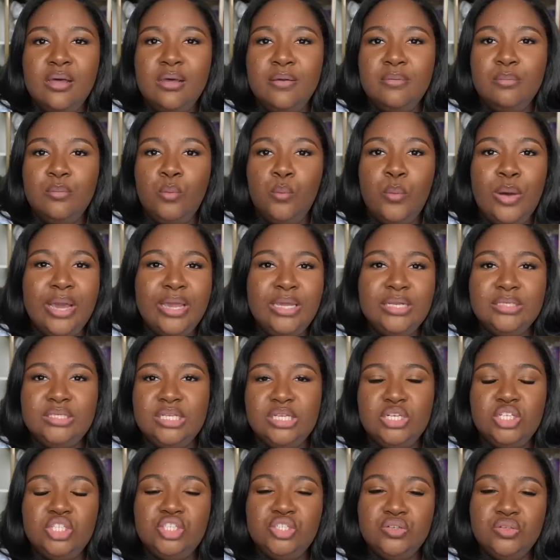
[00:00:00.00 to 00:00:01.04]
white
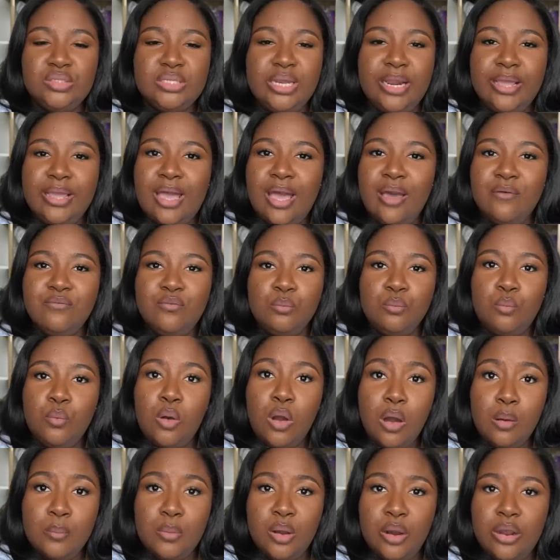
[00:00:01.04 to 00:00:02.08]
tennis shoes that I got from
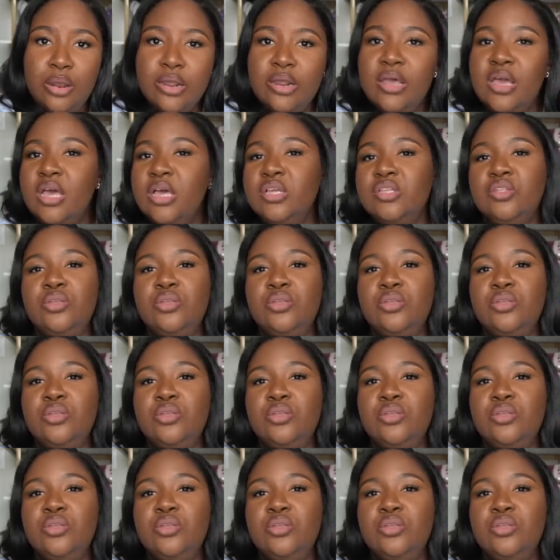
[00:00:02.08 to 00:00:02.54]
Walmart.